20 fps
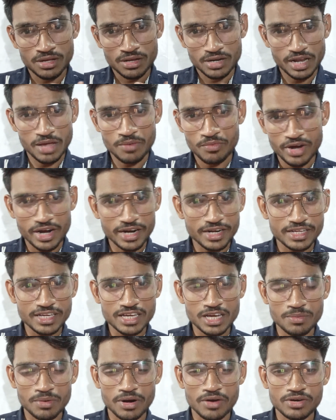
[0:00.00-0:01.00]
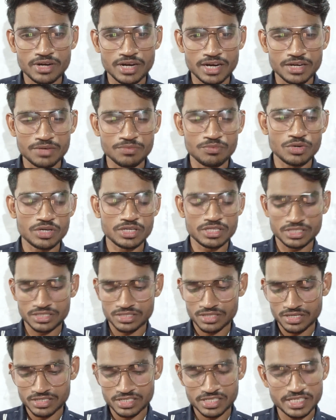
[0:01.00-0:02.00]
elaborating about that what is
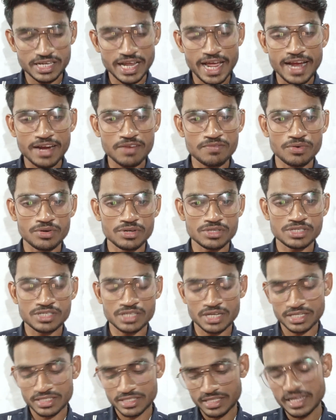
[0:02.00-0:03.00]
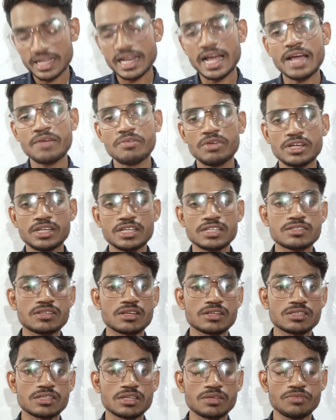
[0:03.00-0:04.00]
the stack first, and then I will
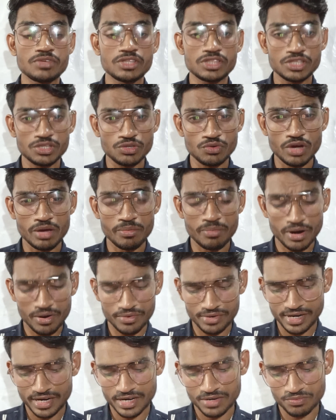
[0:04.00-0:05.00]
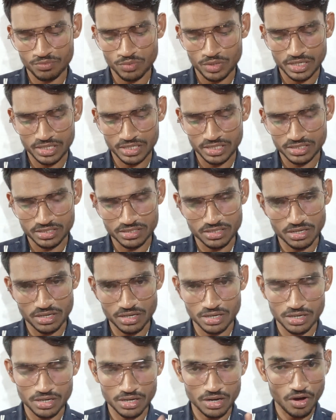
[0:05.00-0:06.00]
discuss with you about that what is
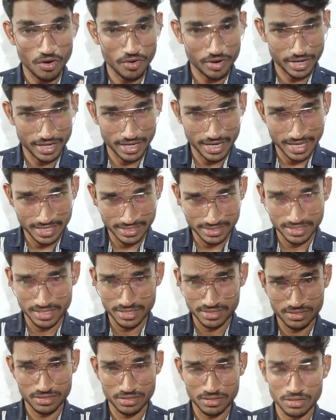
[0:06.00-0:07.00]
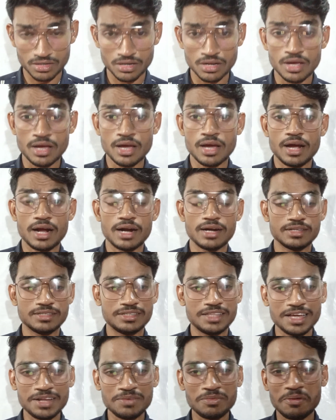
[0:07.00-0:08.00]
the organization,
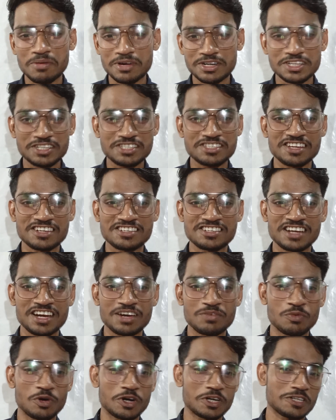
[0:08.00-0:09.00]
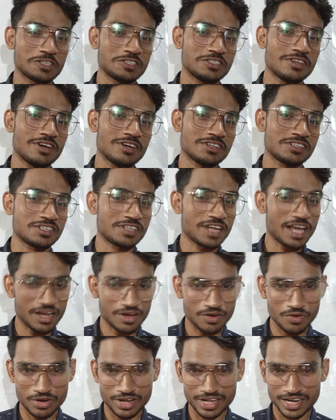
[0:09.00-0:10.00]
and then we will discuss that what is the
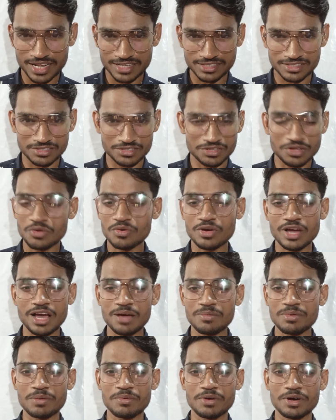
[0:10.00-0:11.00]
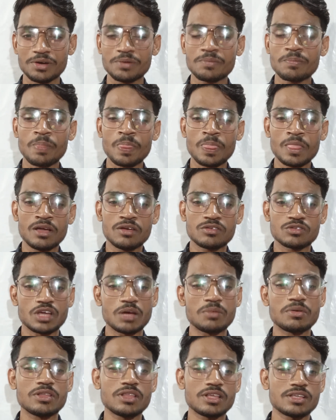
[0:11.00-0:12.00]
stack organization. Okay everyone,
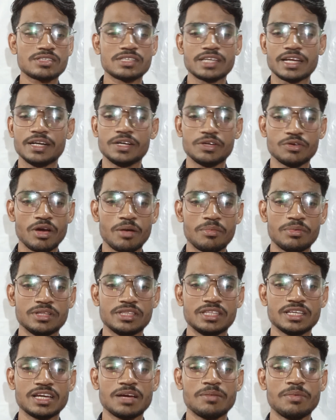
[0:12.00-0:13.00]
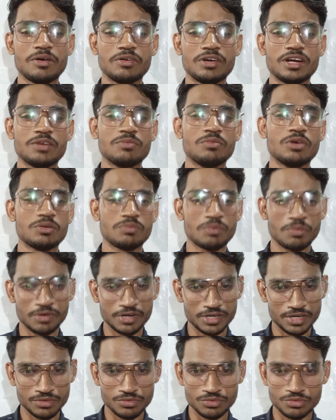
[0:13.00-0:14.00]
so I've just said to you everything about that what we
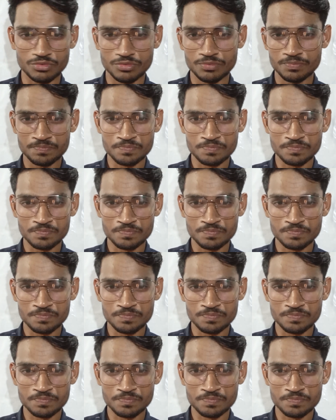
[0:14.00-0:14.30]
will do